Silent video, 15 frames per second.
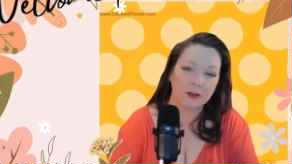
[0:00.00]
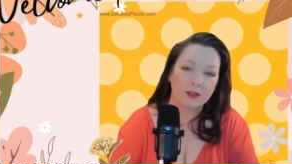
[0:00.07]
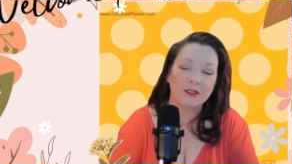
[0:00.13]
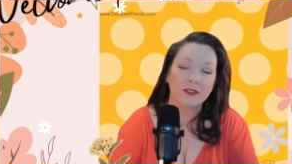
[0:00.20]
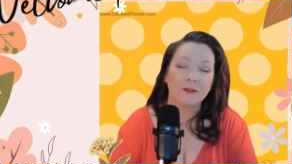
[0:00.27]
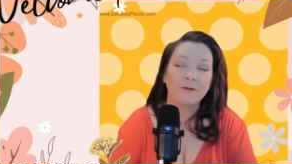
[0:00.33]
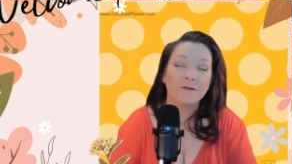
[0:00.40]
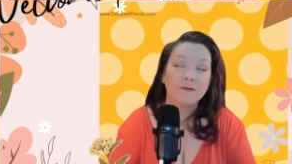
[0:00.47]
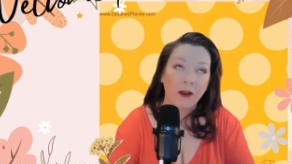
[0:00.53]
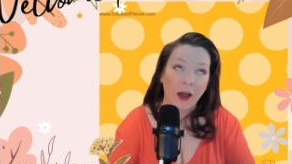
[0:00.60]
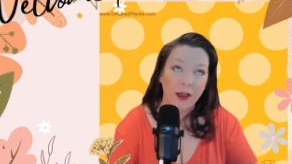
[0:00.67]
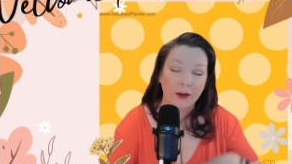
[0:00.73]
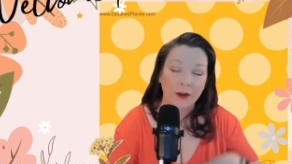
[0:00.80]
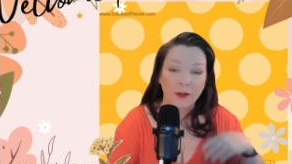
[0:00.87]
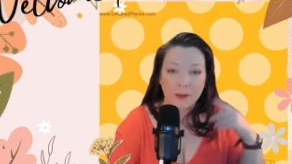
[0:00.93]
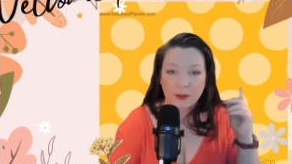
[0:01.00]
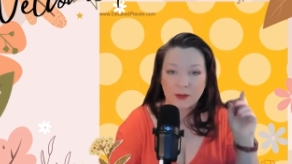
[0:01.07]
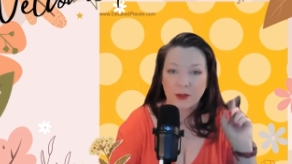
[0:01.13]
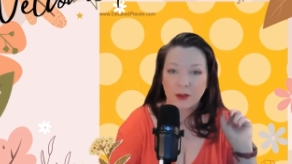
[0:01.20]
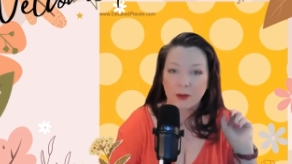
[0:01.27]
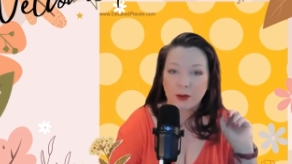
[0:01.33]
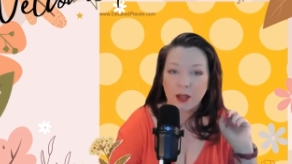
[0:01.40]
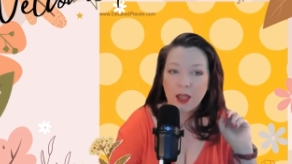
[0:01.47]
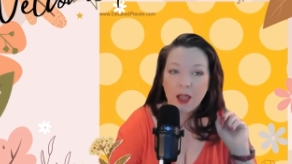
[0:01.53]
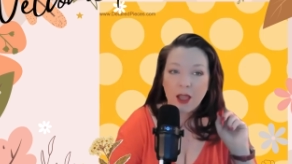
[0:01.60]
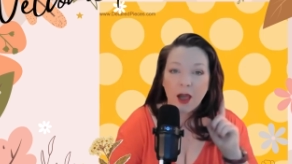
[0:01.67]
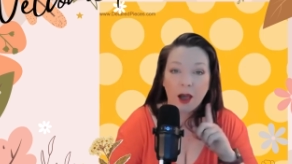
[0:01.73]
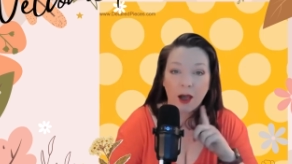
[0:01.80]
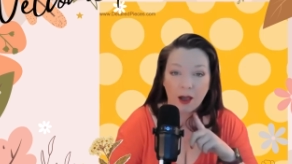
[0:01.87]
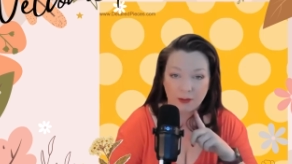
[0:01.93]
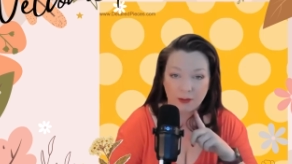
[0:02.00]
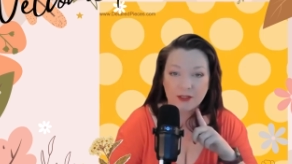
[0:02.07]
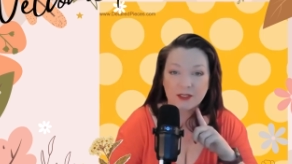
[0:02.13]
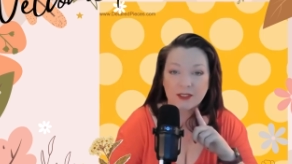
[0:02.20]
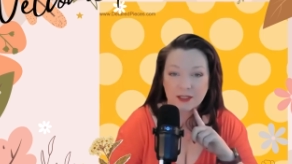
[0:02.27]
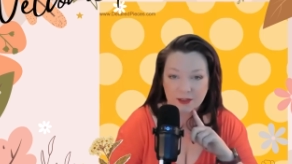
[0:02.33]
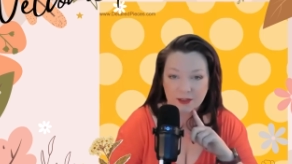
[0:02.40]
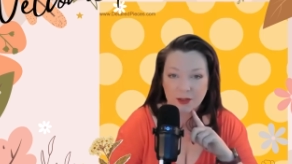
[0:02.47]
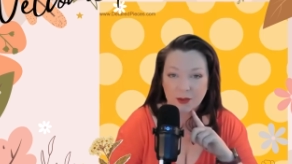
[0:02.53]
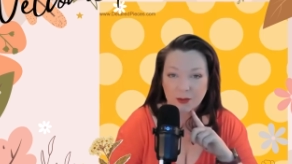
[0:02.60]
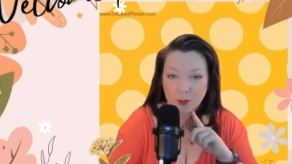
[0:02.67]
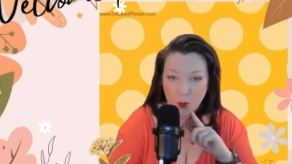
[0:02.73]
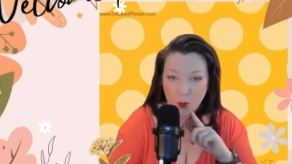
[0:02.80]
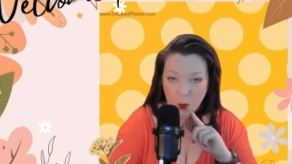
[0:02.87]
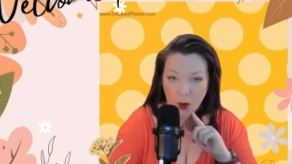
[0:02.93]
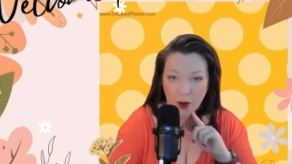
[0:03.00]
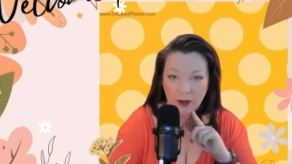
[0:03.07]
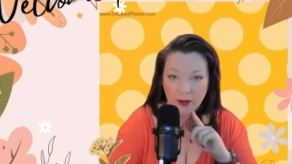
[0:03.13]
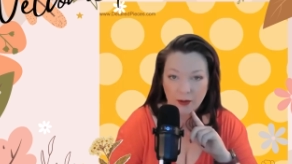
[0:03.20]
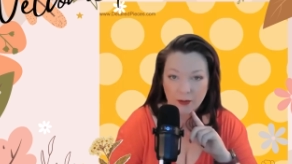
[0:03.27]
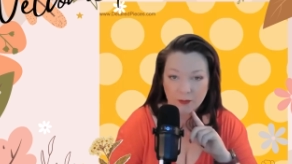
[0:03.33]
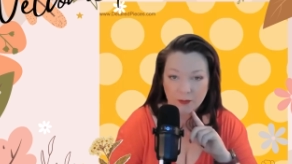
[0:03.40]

This is the final episode of season one.